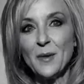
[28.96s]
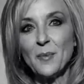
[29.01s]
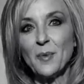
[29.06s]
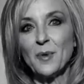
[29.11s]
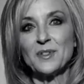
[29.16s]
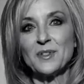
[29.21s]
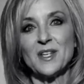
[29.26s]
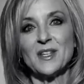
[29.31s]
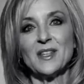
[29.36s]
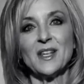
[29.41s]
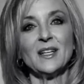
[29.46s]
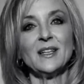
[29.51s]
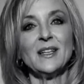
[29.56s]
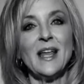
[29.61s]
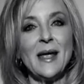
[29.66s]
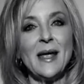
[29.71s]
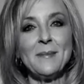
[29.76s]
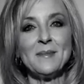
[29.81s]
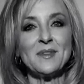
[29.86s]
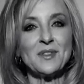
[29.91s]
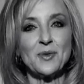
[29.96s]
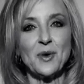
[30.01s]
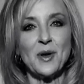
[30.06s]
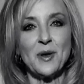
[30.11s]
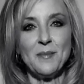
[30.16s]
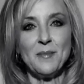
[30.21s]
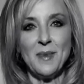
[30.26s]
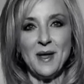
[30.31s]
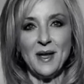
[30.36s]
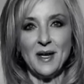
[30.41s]
liberals in the
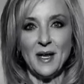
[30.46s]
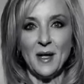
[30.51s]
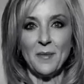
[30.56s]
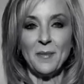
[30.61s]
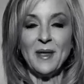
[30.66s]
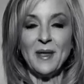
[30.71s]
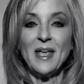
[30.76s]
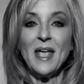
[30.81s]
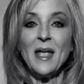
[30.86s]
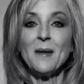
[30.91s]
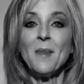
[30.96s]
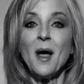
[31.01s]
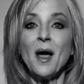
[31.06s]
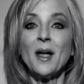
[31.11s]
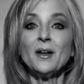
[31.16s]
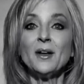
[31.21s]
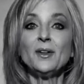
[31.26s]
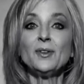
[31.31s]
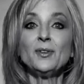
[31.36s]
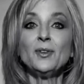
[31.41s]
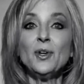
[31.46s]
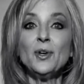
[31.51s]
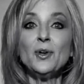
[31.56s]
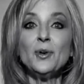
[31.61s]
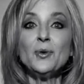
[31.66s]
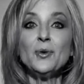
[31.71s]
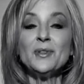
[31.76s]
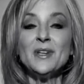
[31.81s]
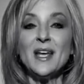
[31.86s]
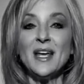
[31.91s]
lamestream media became
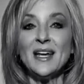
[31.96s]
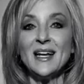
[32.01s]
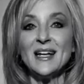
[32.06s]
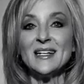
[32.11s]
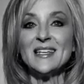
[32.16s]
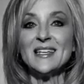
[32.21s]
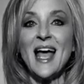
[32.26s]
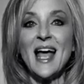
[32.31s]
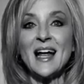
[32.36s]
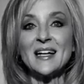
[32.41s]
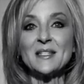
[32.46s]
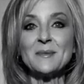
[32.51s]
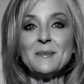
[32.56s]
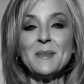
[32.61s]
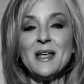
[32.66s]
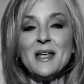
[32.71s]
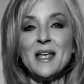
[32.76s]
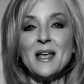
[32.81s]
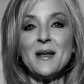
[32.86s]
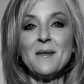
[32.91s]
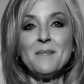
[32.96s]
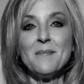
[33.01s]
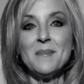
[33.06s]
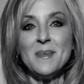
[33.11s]
unglued and attacked me